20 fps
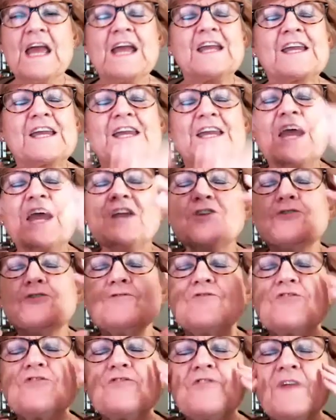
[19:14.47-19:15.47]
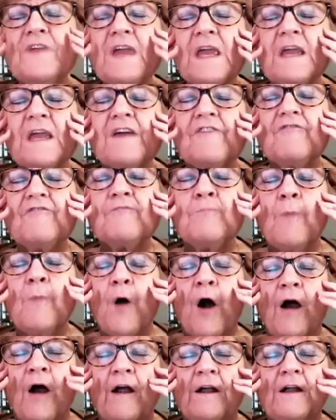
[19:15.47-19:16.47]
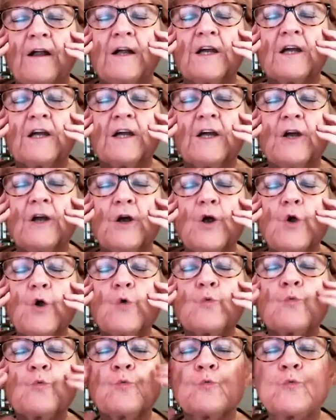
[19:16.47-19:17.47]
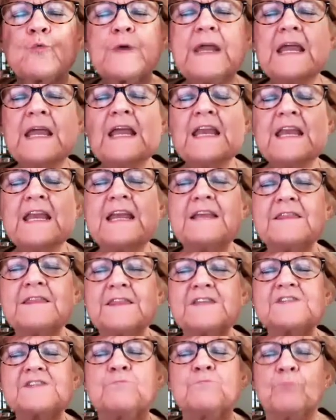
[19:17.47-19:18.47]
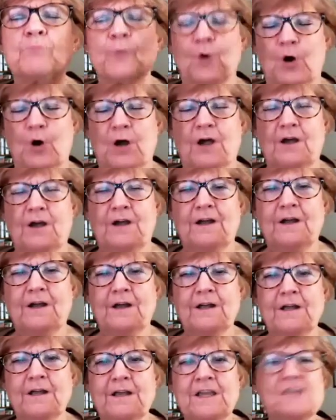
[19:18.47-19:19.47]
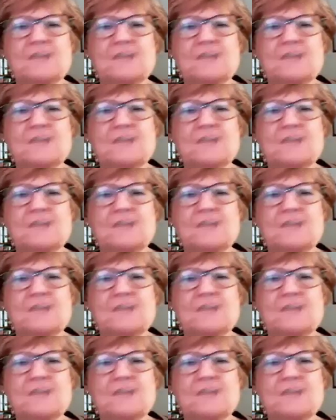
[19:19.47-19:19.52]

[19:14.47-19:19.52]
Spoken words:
Can you think of Mark reading this book? His